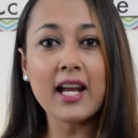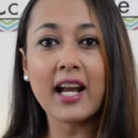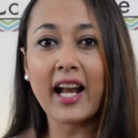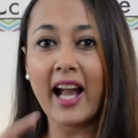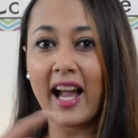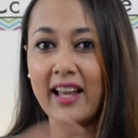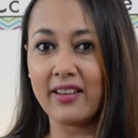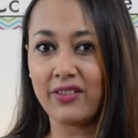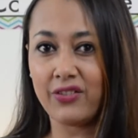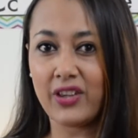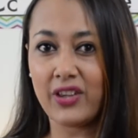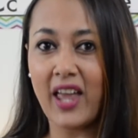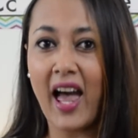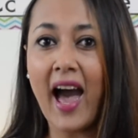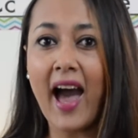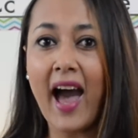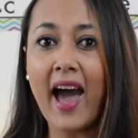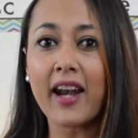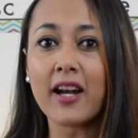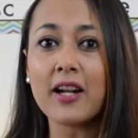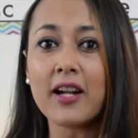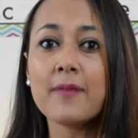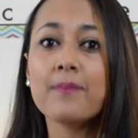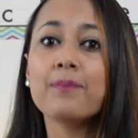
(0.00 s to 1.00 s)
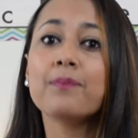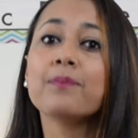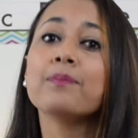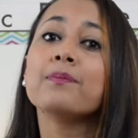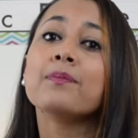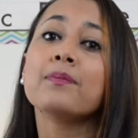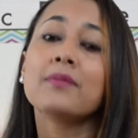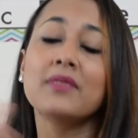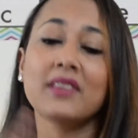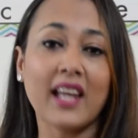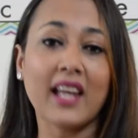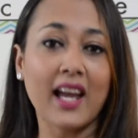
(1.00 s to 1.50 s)
Cantar,
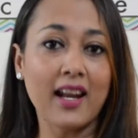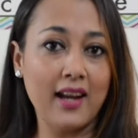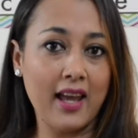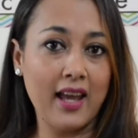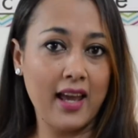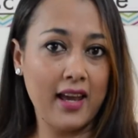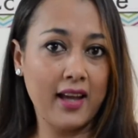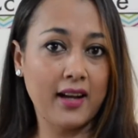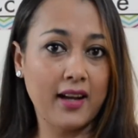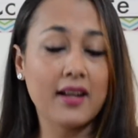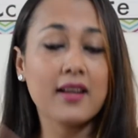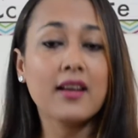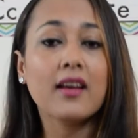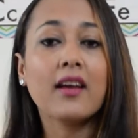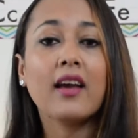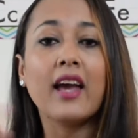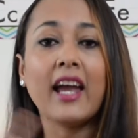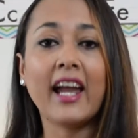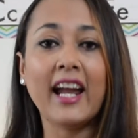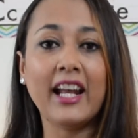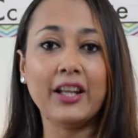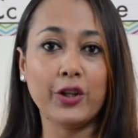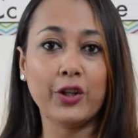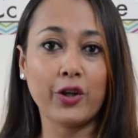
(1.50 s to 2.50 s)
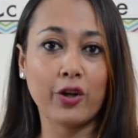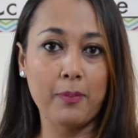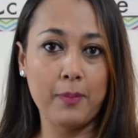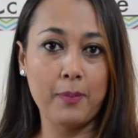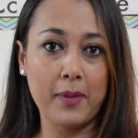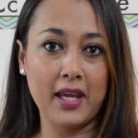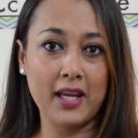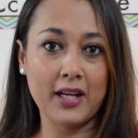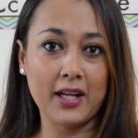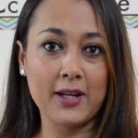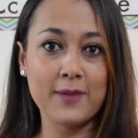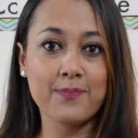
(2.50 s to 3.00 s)
tener, and
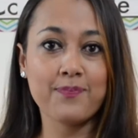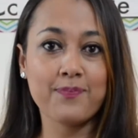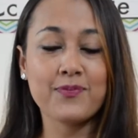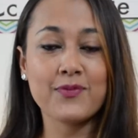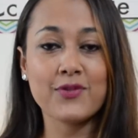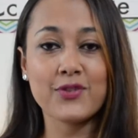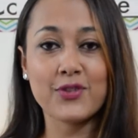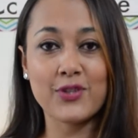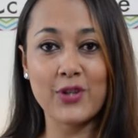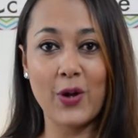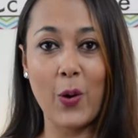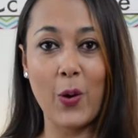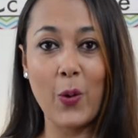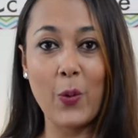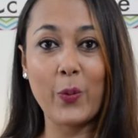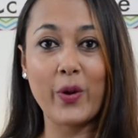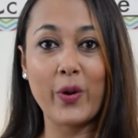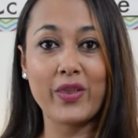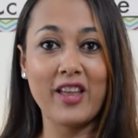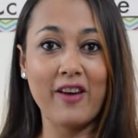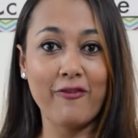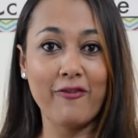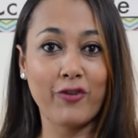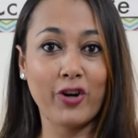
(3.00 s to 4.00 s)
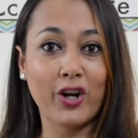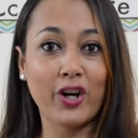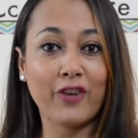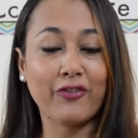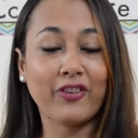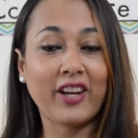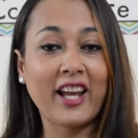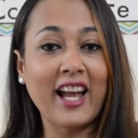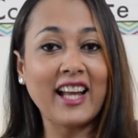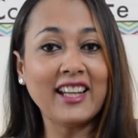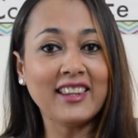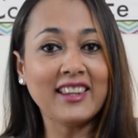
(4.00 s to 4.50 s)
dormir. So with the verb
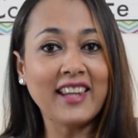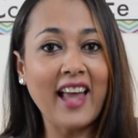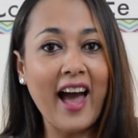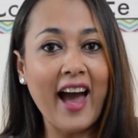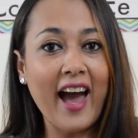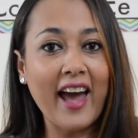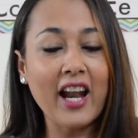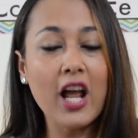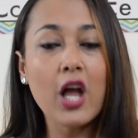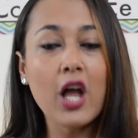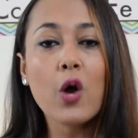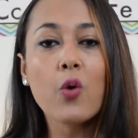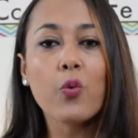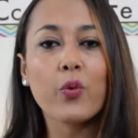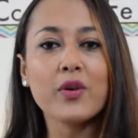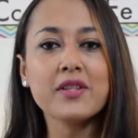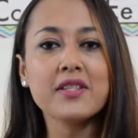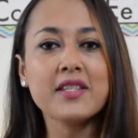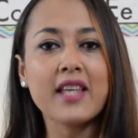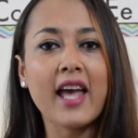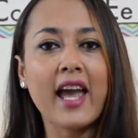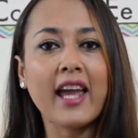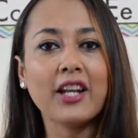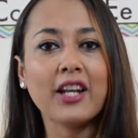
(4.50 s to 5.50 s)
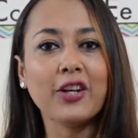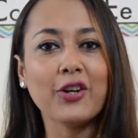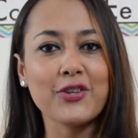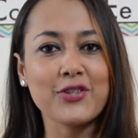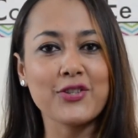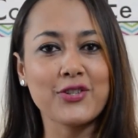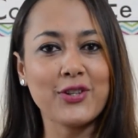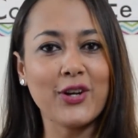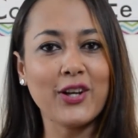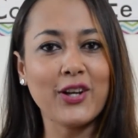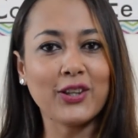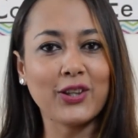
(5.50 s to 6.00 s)
cantar, we say
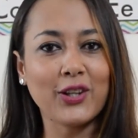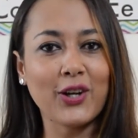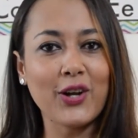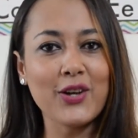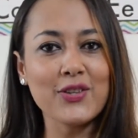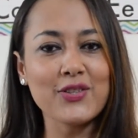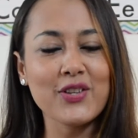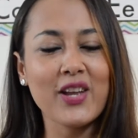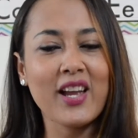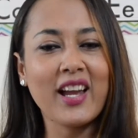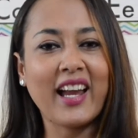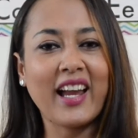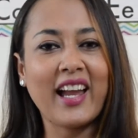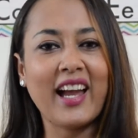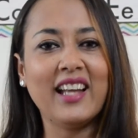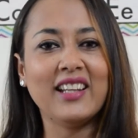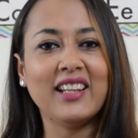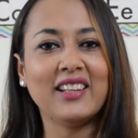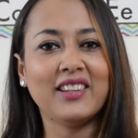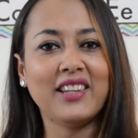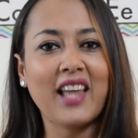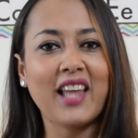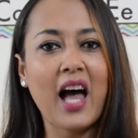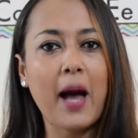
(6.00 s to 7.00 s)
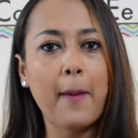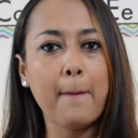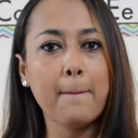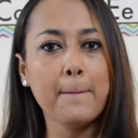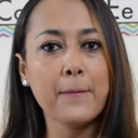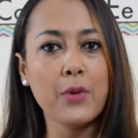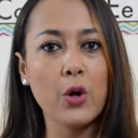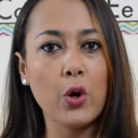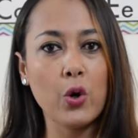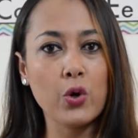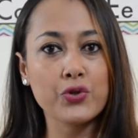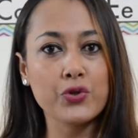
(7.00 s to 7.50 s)
nosotros
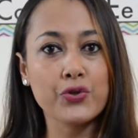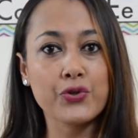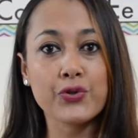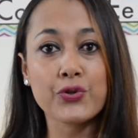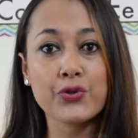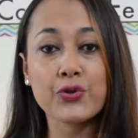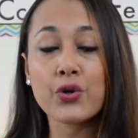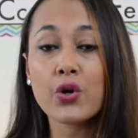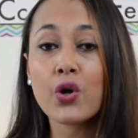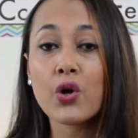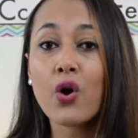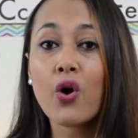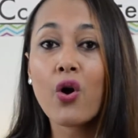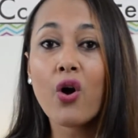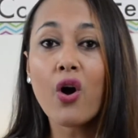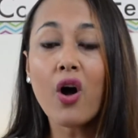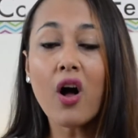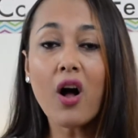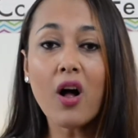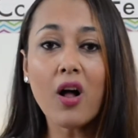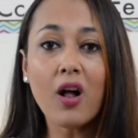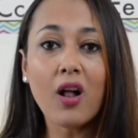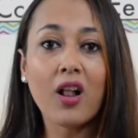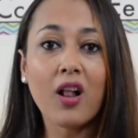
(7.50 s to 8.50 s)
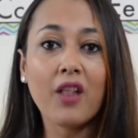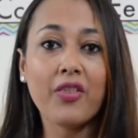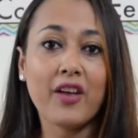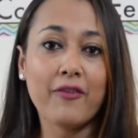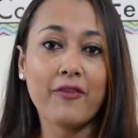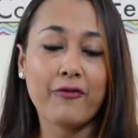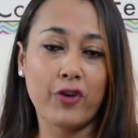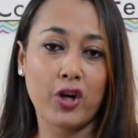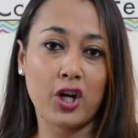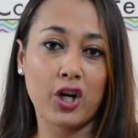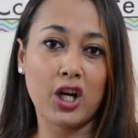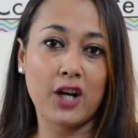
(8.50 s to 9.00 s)
cantamos. All the
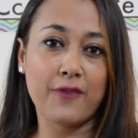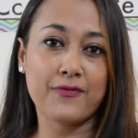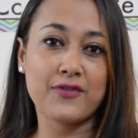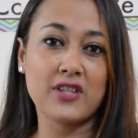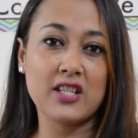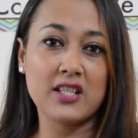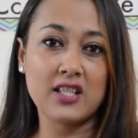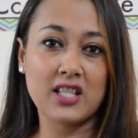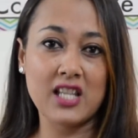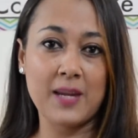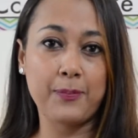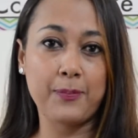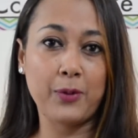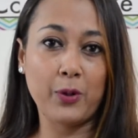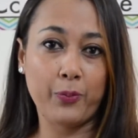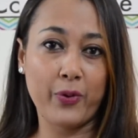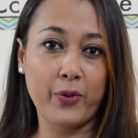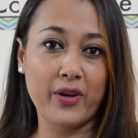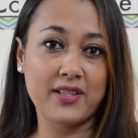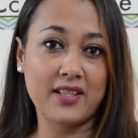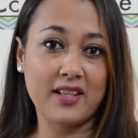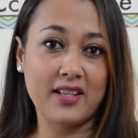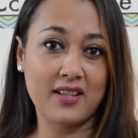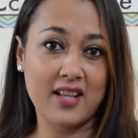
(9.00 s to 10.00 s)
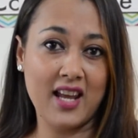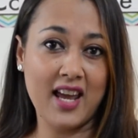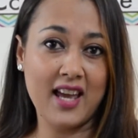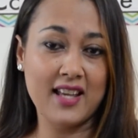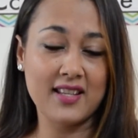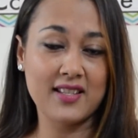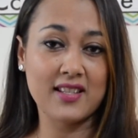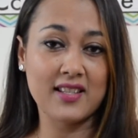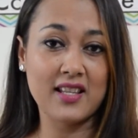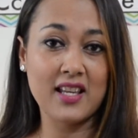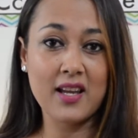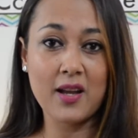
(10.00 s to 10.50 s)
verbs in simple present
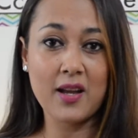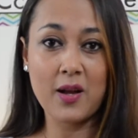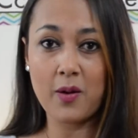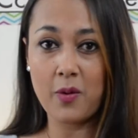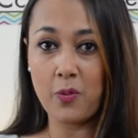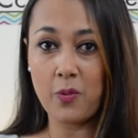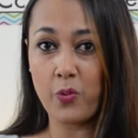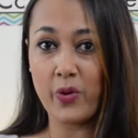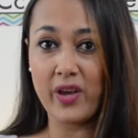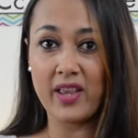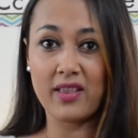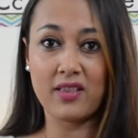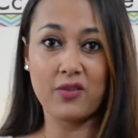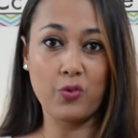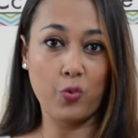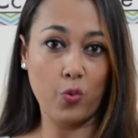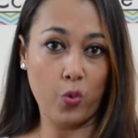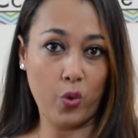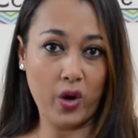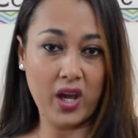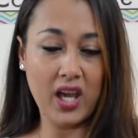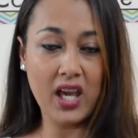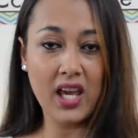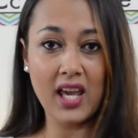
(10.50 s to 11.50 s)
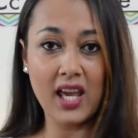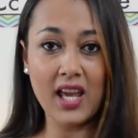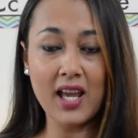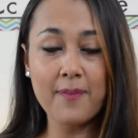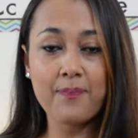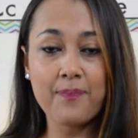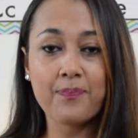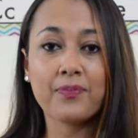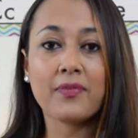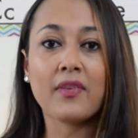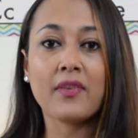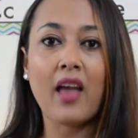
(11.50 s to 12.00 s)
tense with we
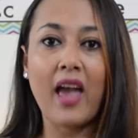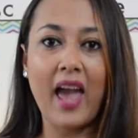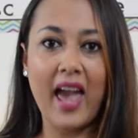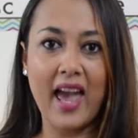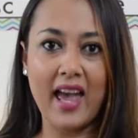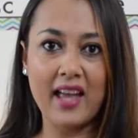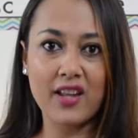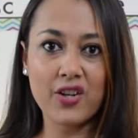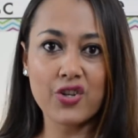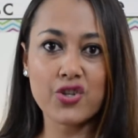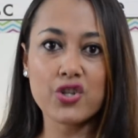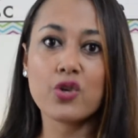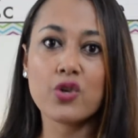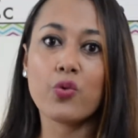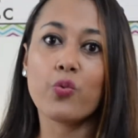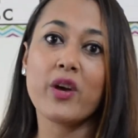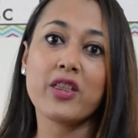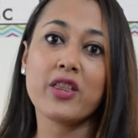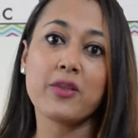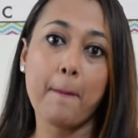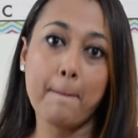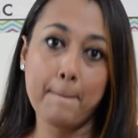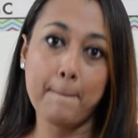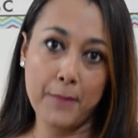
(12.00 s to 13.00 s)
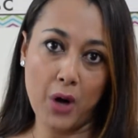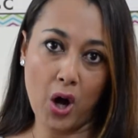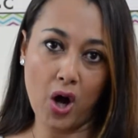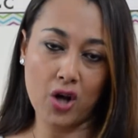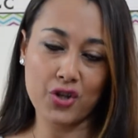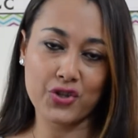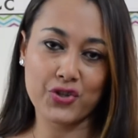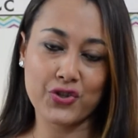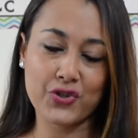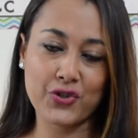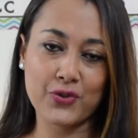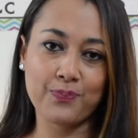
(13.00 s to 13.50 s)
and with
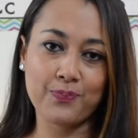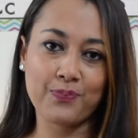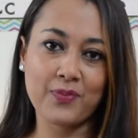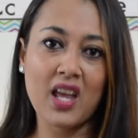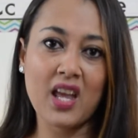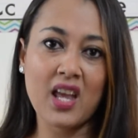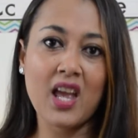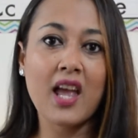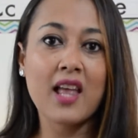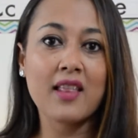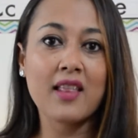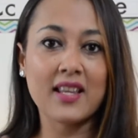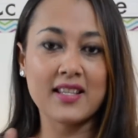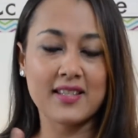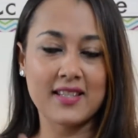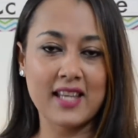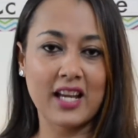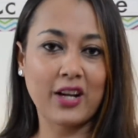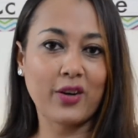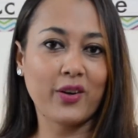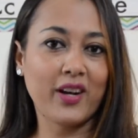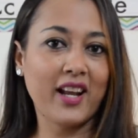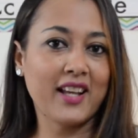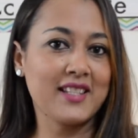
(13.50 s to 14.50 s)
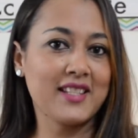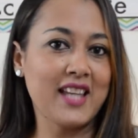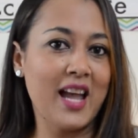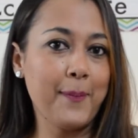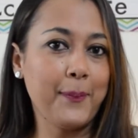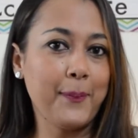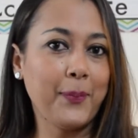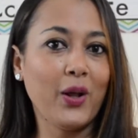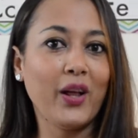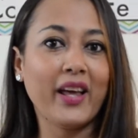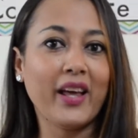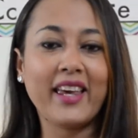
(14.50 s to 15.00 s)
mos. The second
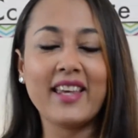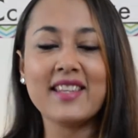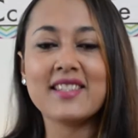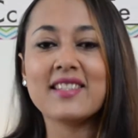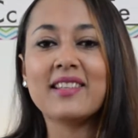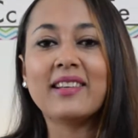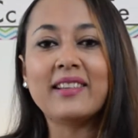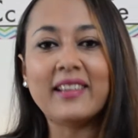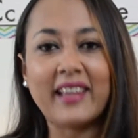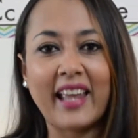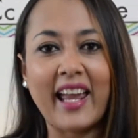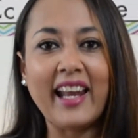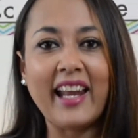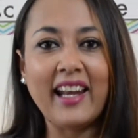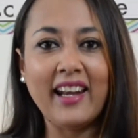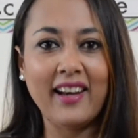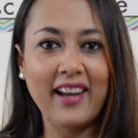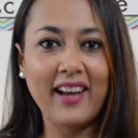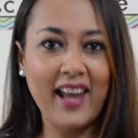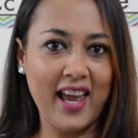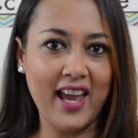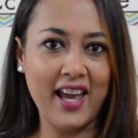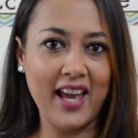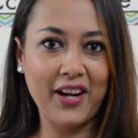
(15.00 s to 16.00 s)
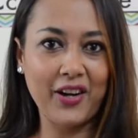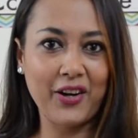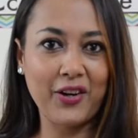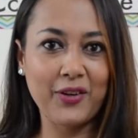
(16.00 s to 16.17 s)
example is tener.